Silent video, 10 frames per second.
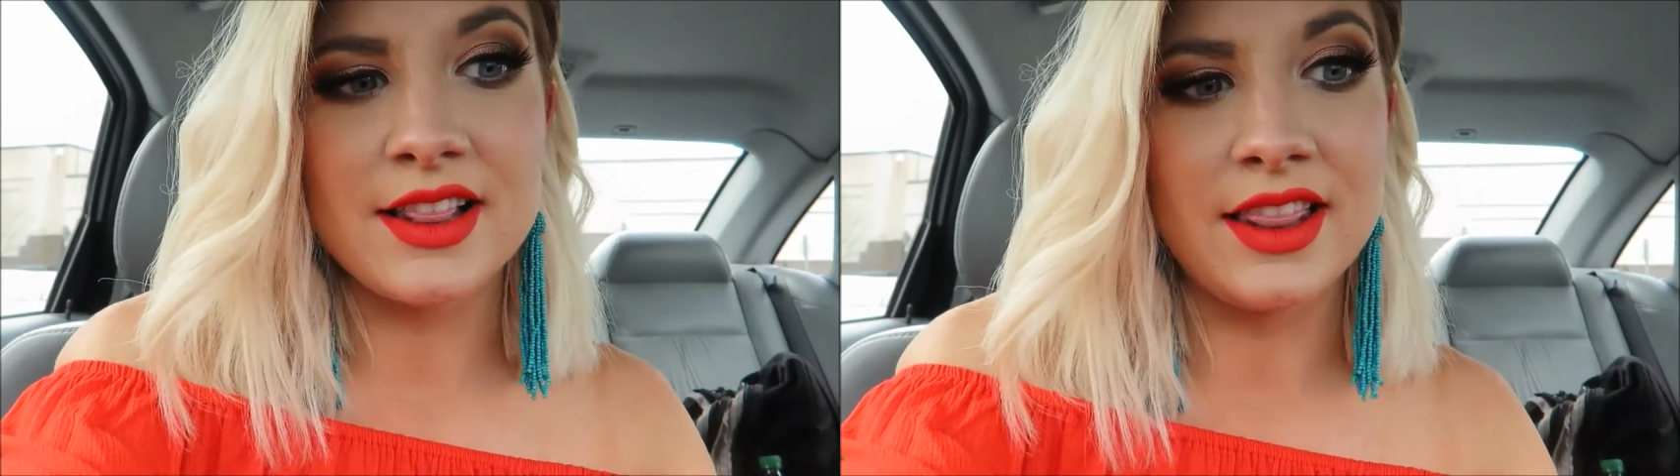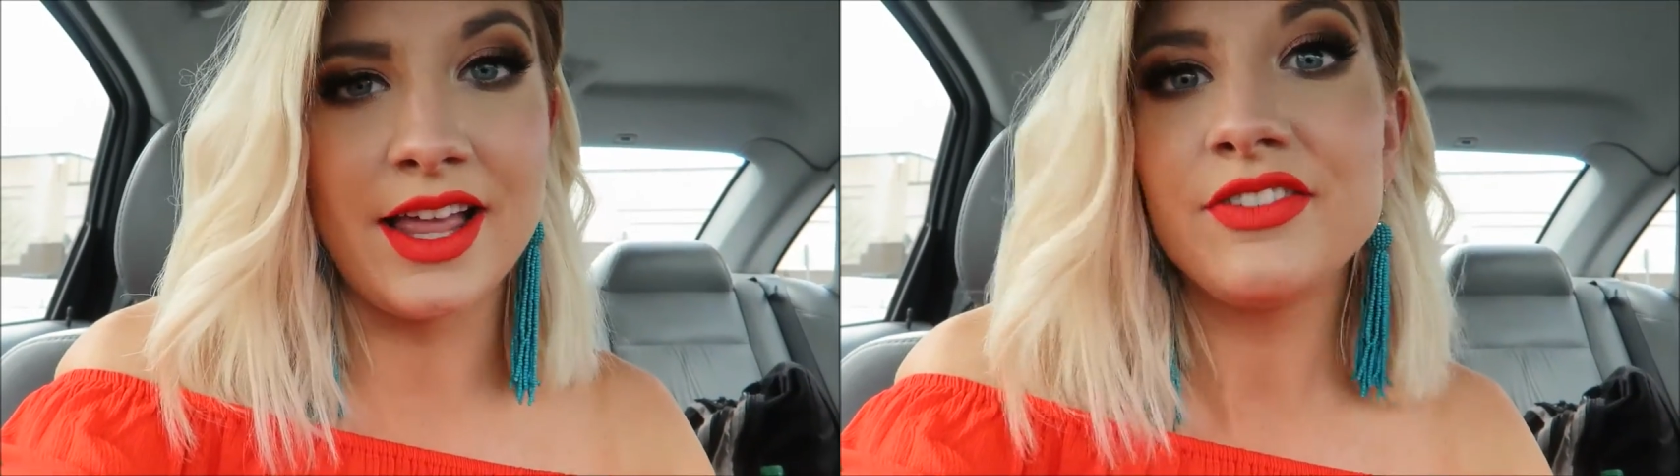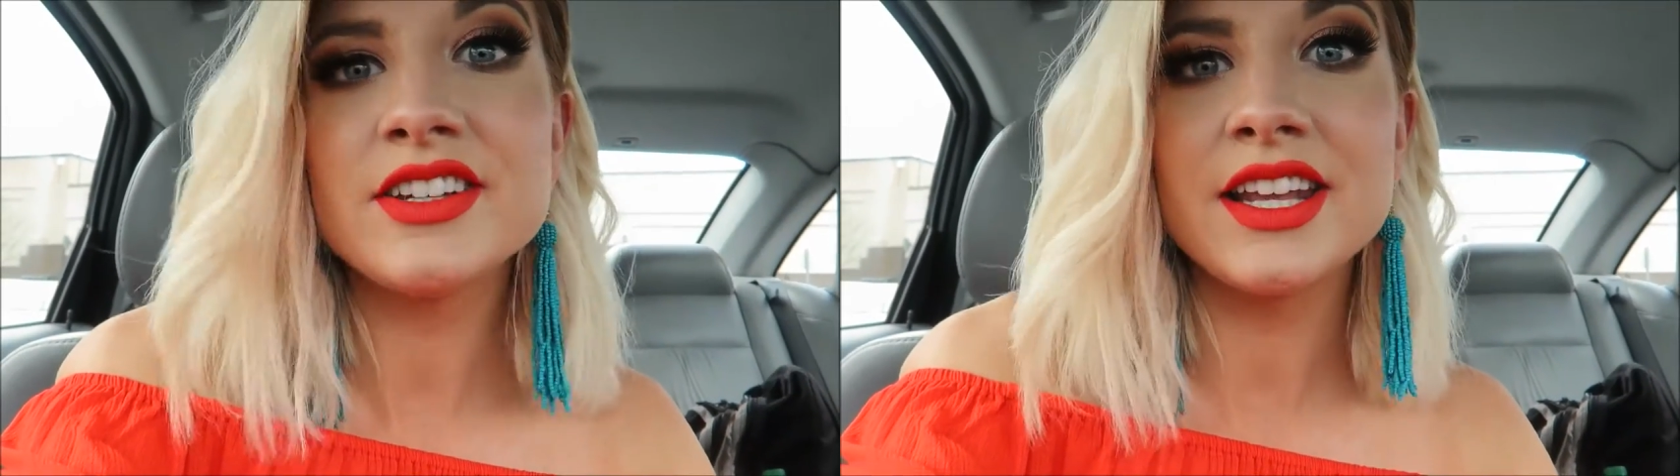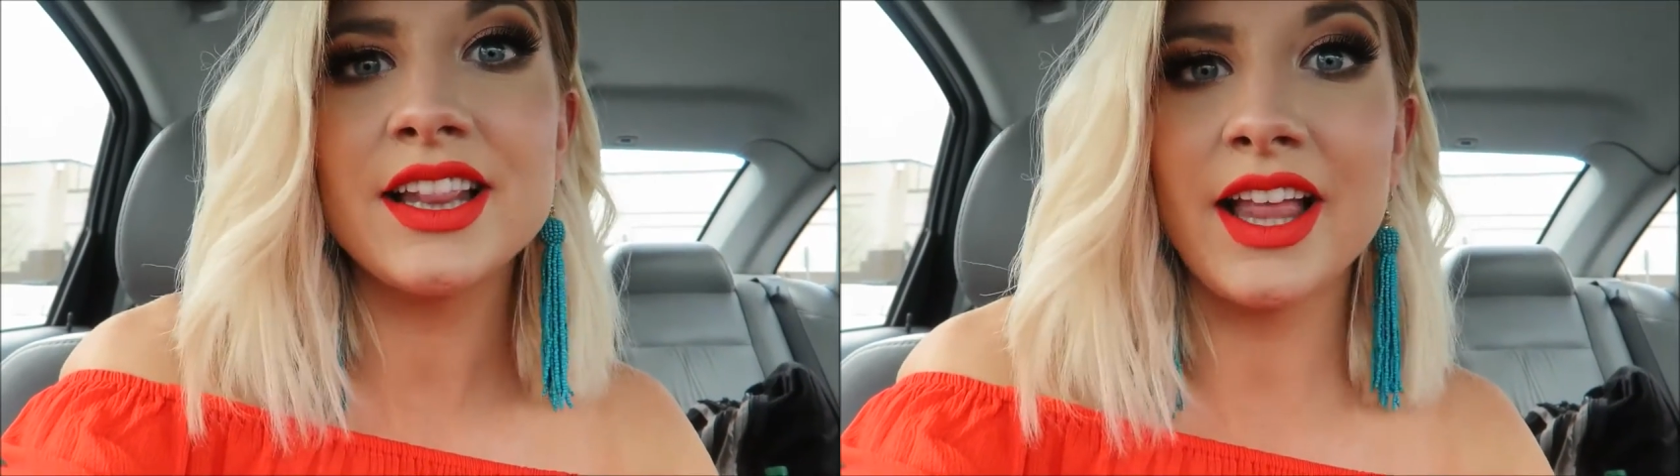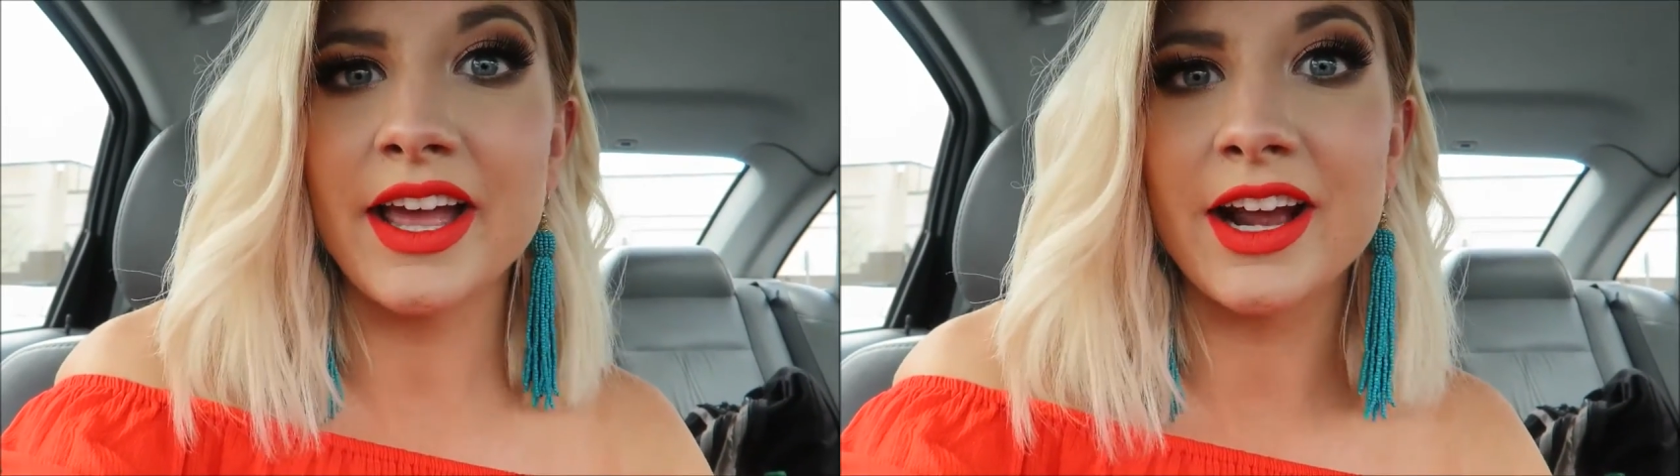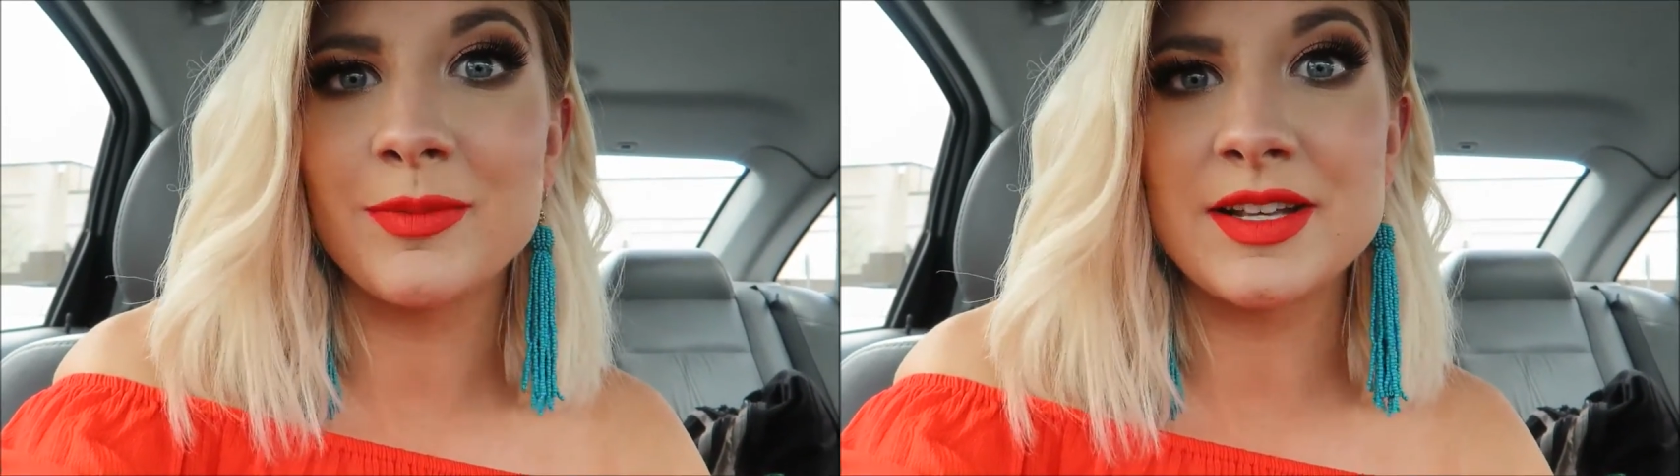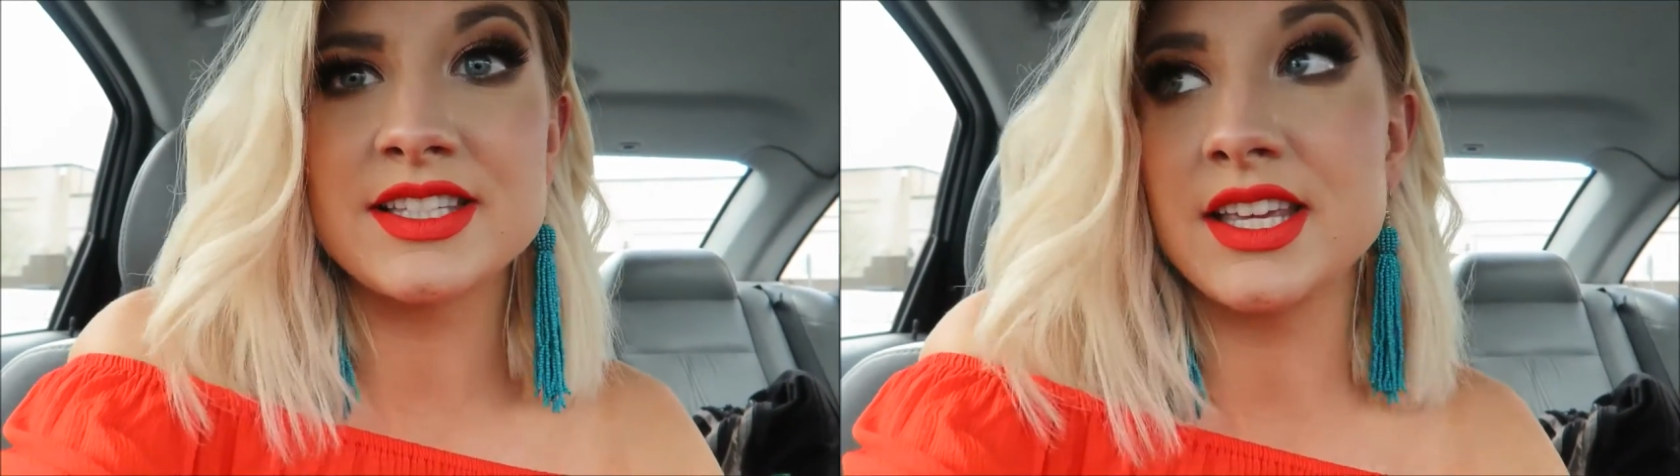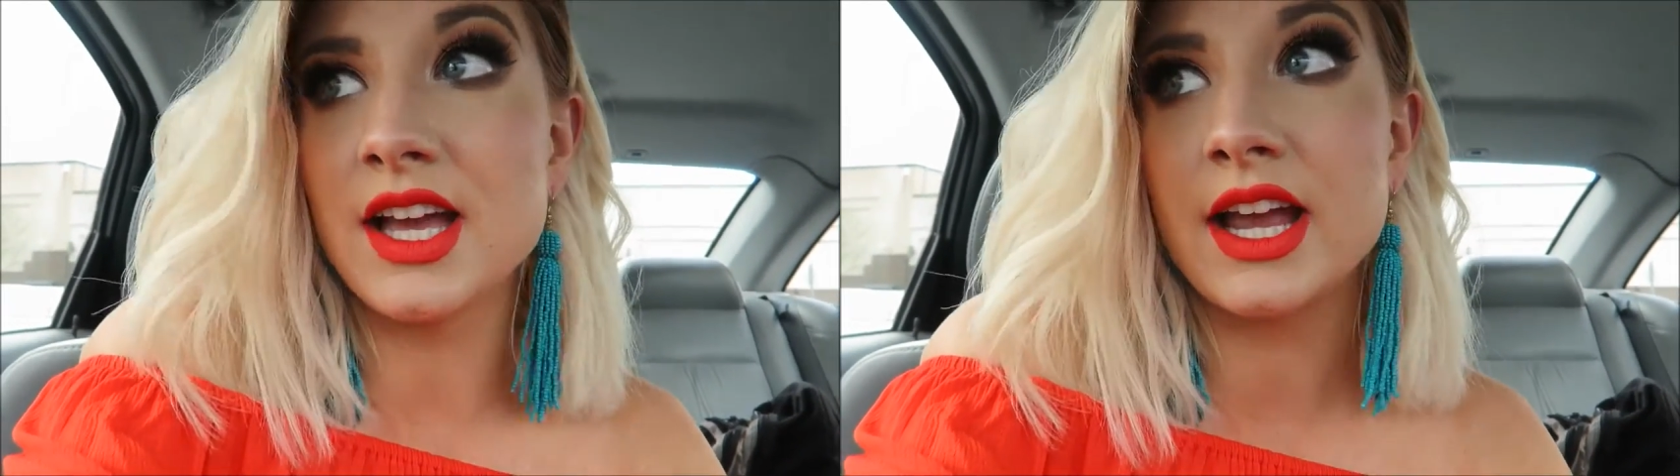left it laying on my seat.